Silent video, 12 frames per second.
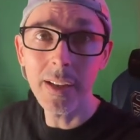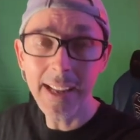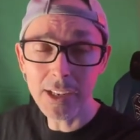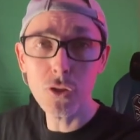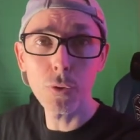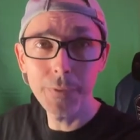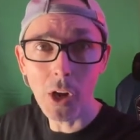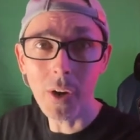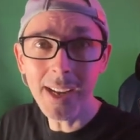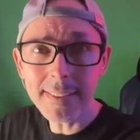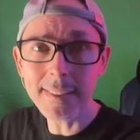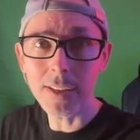an actual VR
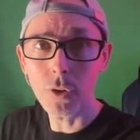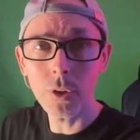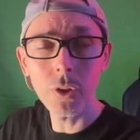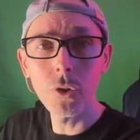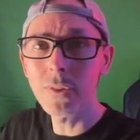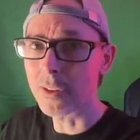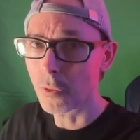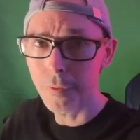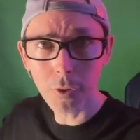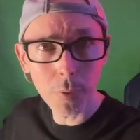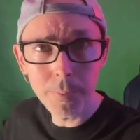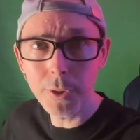headset. You can use it with a
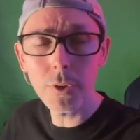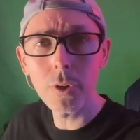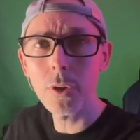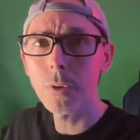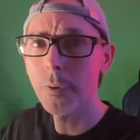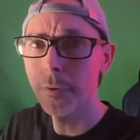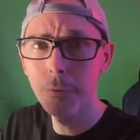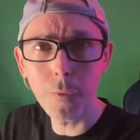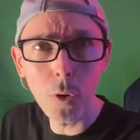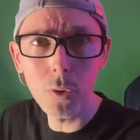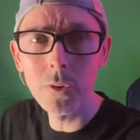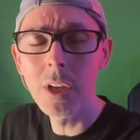computer, with your
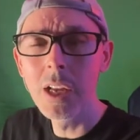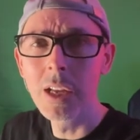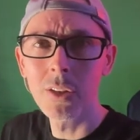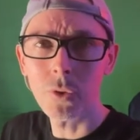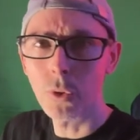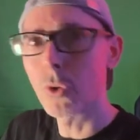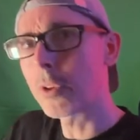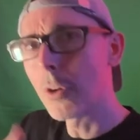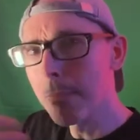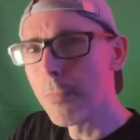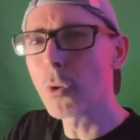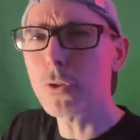phone. So, you know, there are
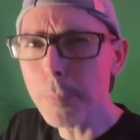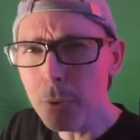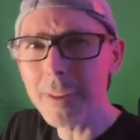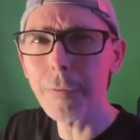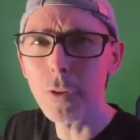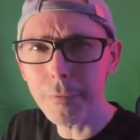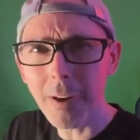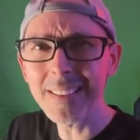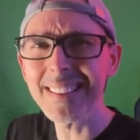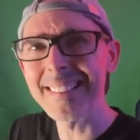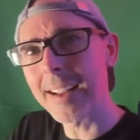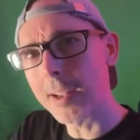multiple different
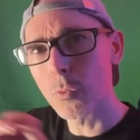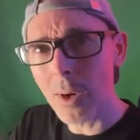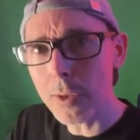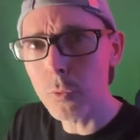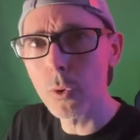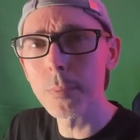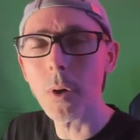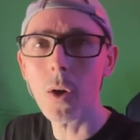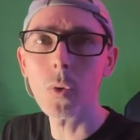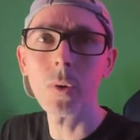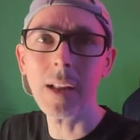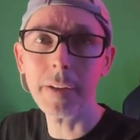devices like Rec Room
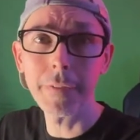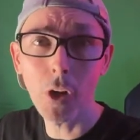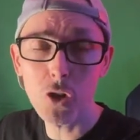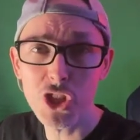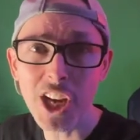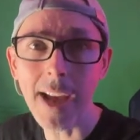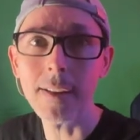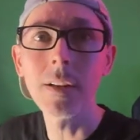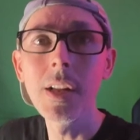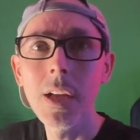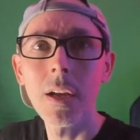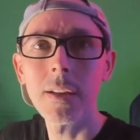or like VRChat
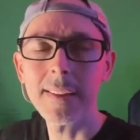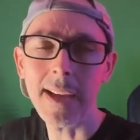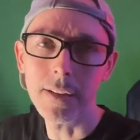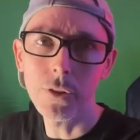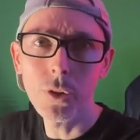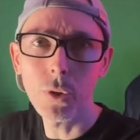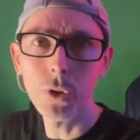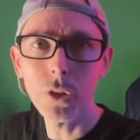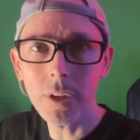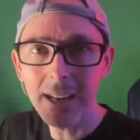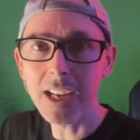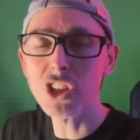that, you know, you
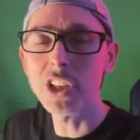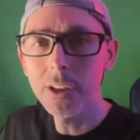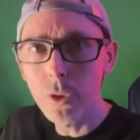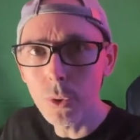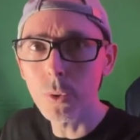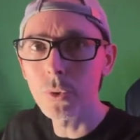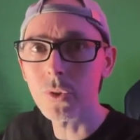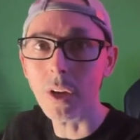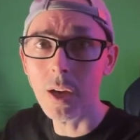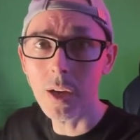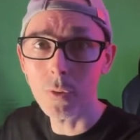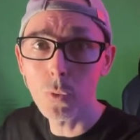can actually use
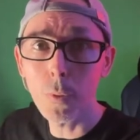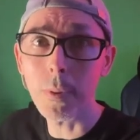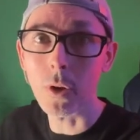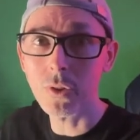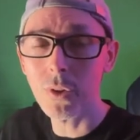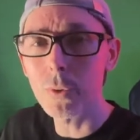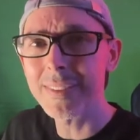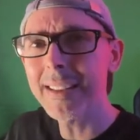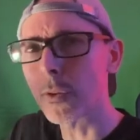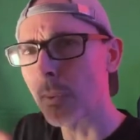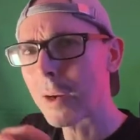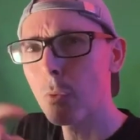Roblox. So I would say
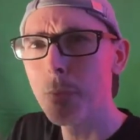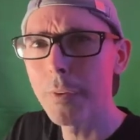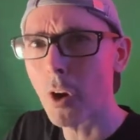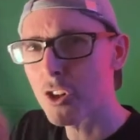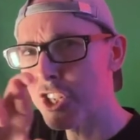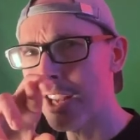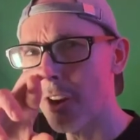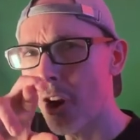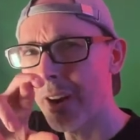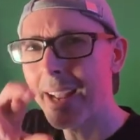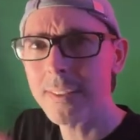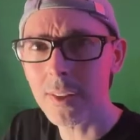the Rec Room, VRChat
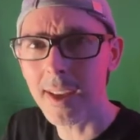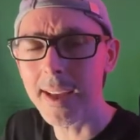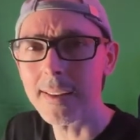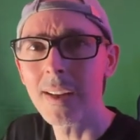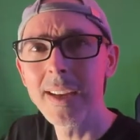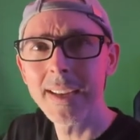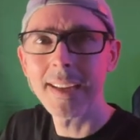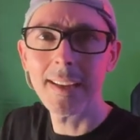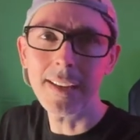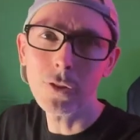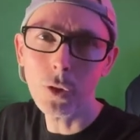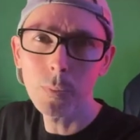are head-to-head
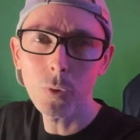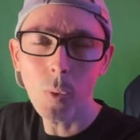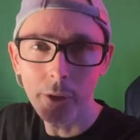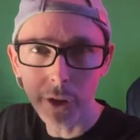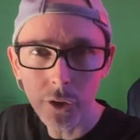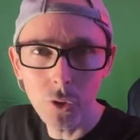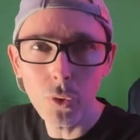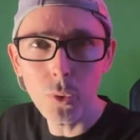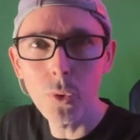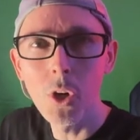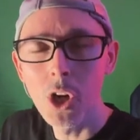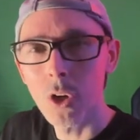in terms of what you can
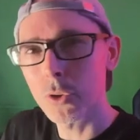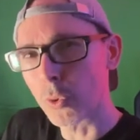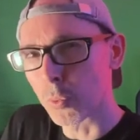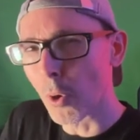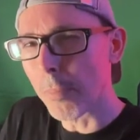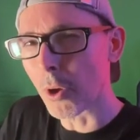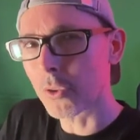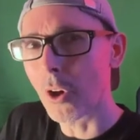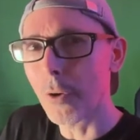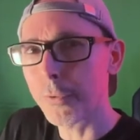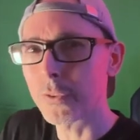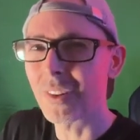do, although Roblox
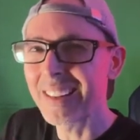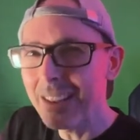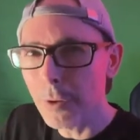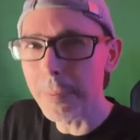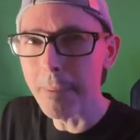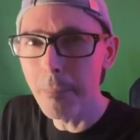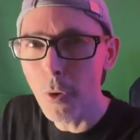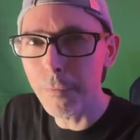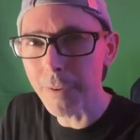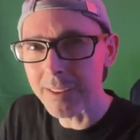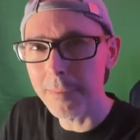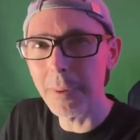offers a little bit more
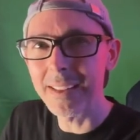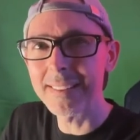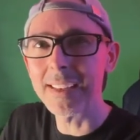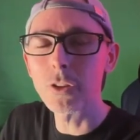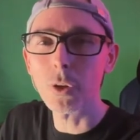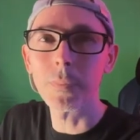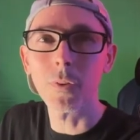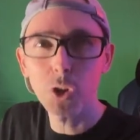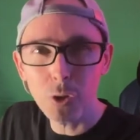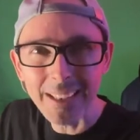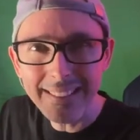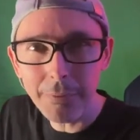flexibility in terms of
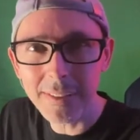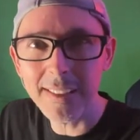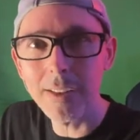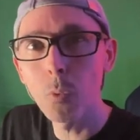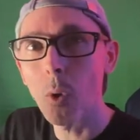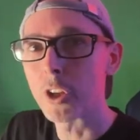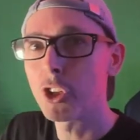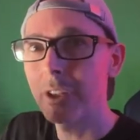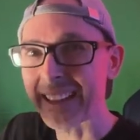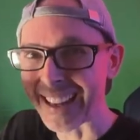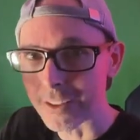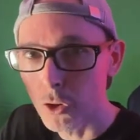creativity and what you
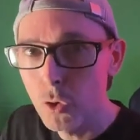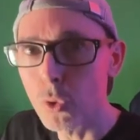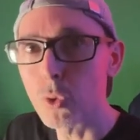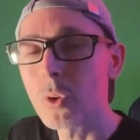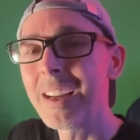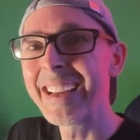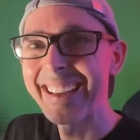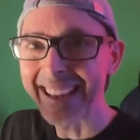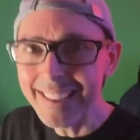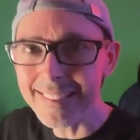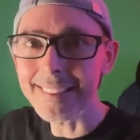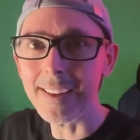can do
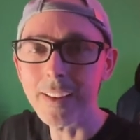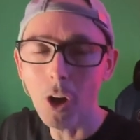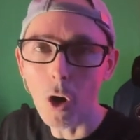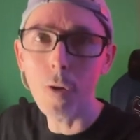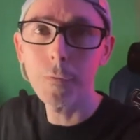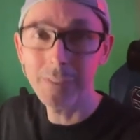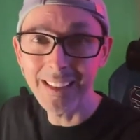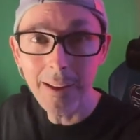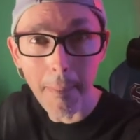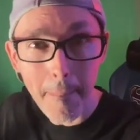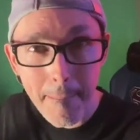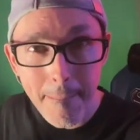inside of
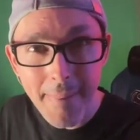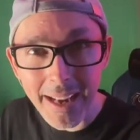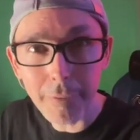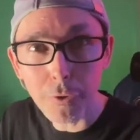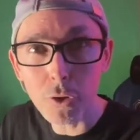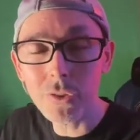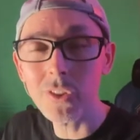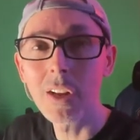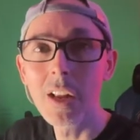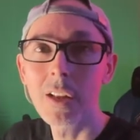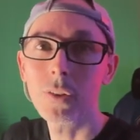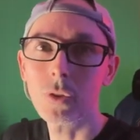the metaverse.
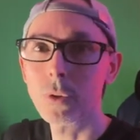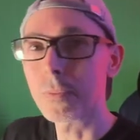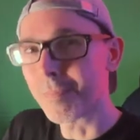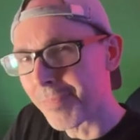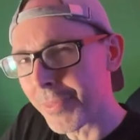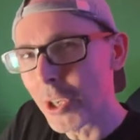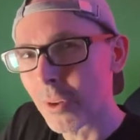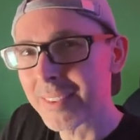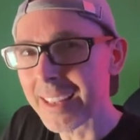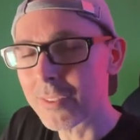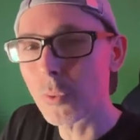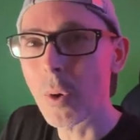So, you know,
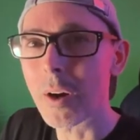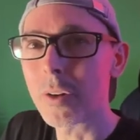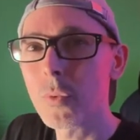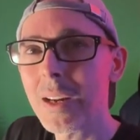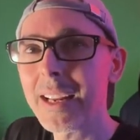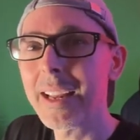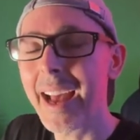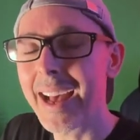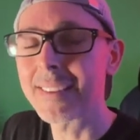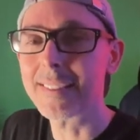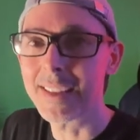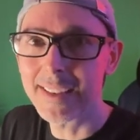that's where it really
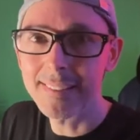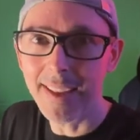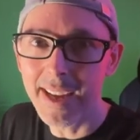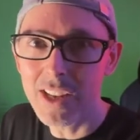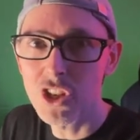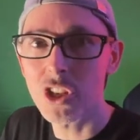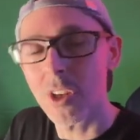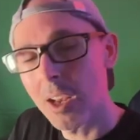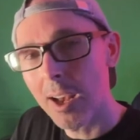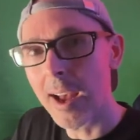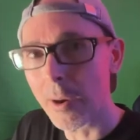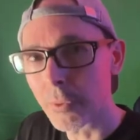has its edge, I